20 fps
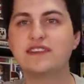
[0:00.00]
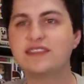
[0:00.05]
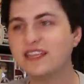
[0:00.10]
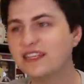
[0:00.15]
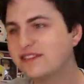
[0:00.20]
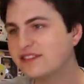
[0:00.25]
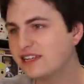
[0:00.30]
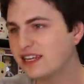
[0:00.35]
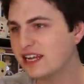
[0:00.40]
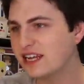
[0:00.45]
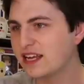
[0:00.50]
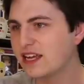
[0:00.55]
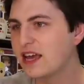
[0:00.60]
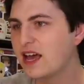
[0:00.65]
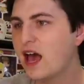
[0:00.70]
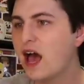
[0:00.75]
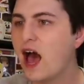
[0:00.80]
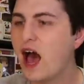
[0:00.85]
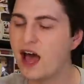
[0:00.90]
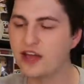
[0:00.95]
Disney
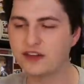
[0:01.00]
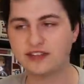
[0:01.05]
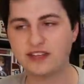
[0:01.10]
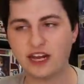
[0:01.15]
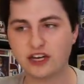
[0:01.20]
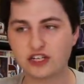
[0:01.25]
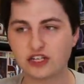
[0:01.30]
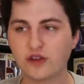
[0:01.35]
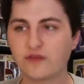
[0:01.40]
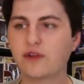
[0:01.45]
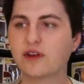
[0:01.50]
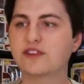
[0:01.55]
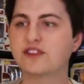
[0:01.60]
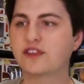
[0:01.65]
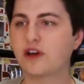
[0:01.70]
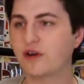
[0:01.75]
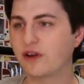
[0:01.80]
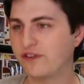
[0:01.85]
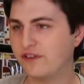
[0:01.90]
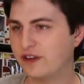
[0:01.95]
section of what
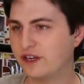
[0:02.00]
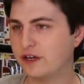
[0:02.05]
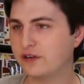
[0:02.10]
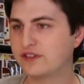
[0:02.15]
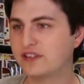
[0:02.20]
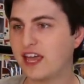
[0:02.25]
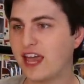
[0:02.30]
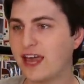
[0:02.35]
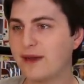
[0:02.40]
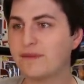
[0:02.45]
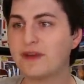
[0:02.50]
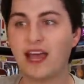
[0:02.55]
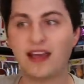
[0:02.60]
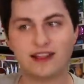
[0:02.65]
soda figures can be.